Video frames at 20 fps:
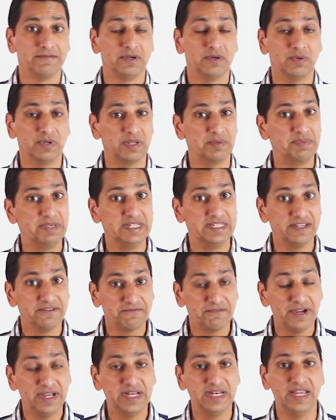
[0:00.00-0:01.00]
Will it be
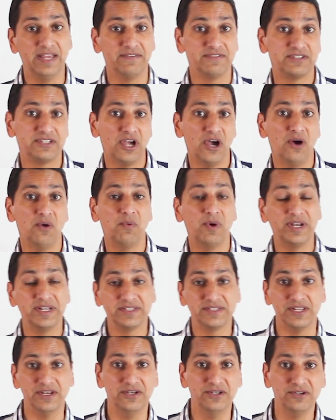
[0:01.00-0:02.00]
different? If so, what
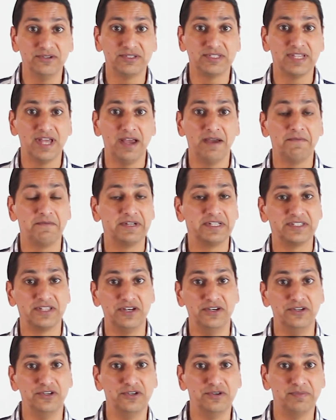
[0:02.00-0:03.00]
is the new sum? What is the
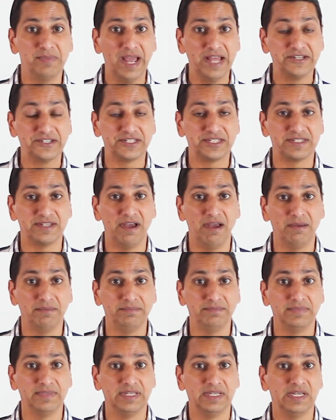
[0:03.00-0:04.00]
new magic
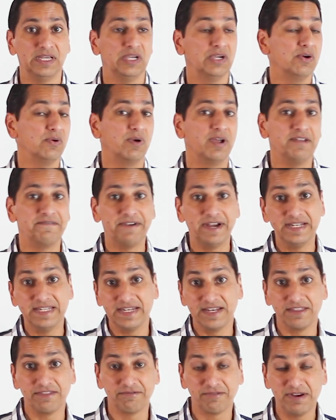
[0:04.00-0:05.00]
sum? What if I
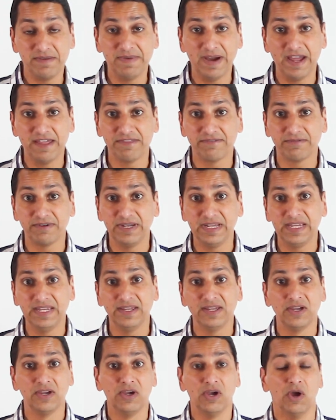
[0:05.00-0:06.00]
did a
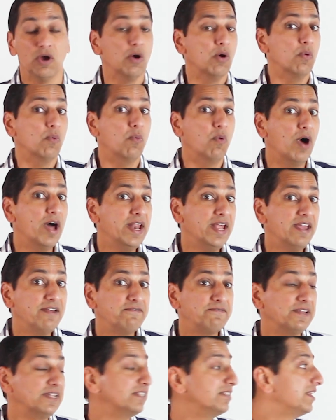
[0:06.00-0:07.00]
3x3? What
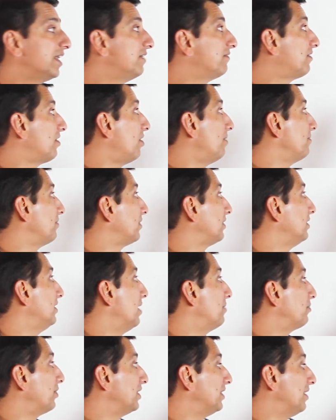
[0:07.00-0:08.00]
if instead of
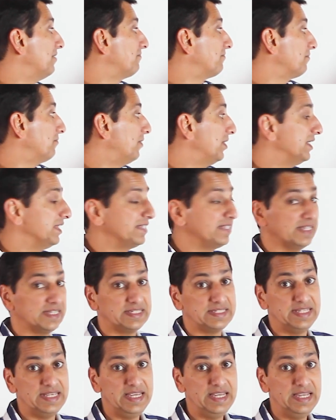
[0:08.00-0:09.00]
numbering them from 1 to
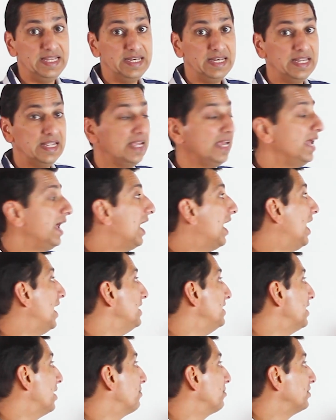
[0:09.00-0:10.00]
16, I
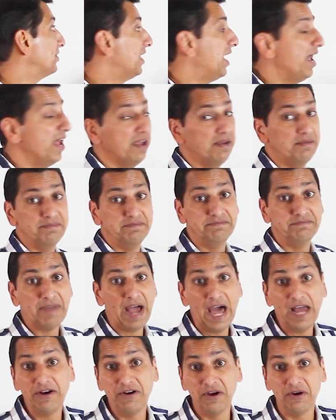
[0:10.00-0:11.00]
numbered them,
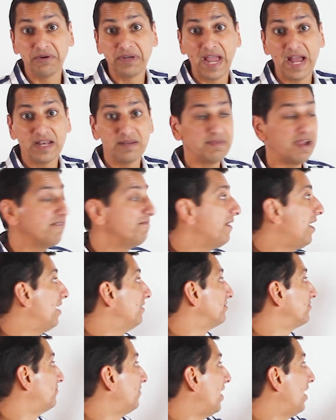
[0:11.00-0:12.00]
I don't know, counting by
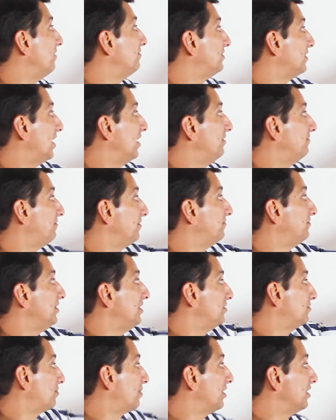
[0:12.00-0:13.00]
fives, 5, 10,
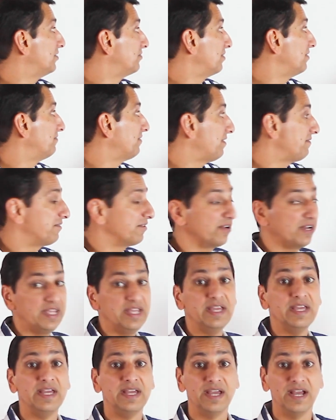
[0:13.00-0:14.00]
15, 20, 25,
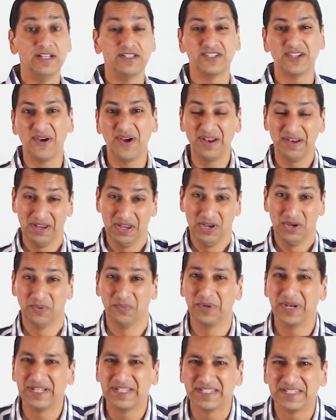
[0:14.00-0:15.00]
30, and so on?
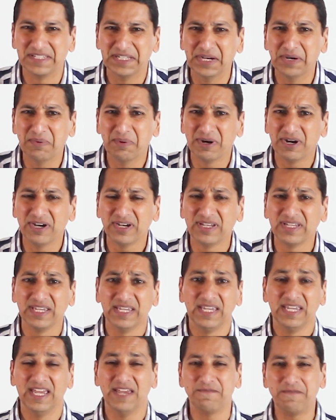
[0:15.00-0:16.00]
Would it still work?
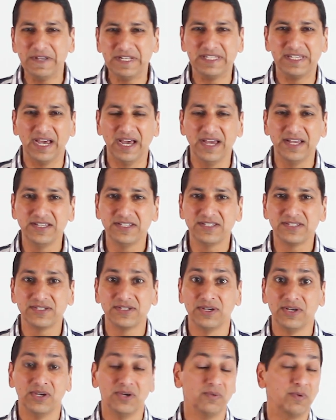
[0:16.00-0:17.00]
If it does,
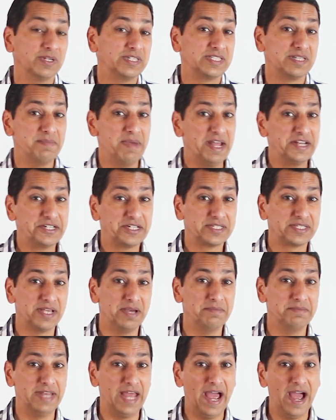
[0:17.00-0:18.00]
what's the magic
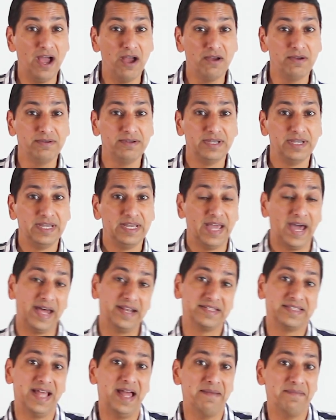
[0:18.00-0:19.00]
sum now? How
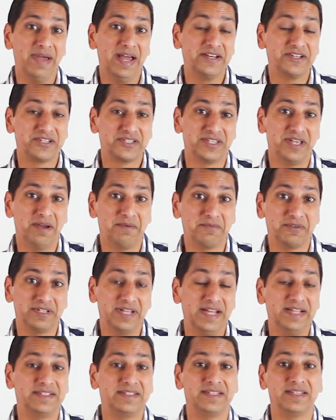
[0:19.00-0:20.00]
does that magic sum
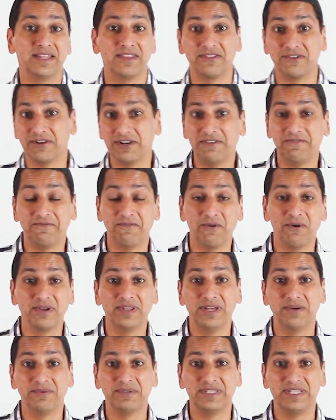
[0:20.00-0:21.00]
relate to the 34
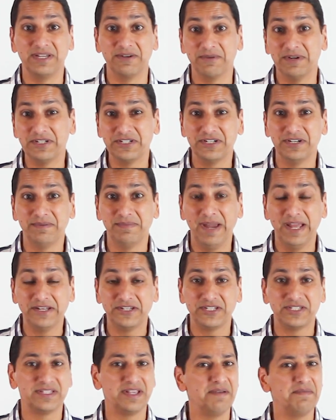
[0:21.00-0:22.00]
that was the original
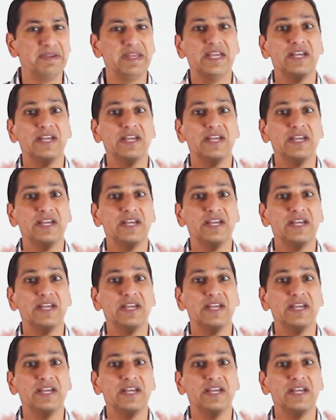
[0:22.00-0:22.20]
magic sum?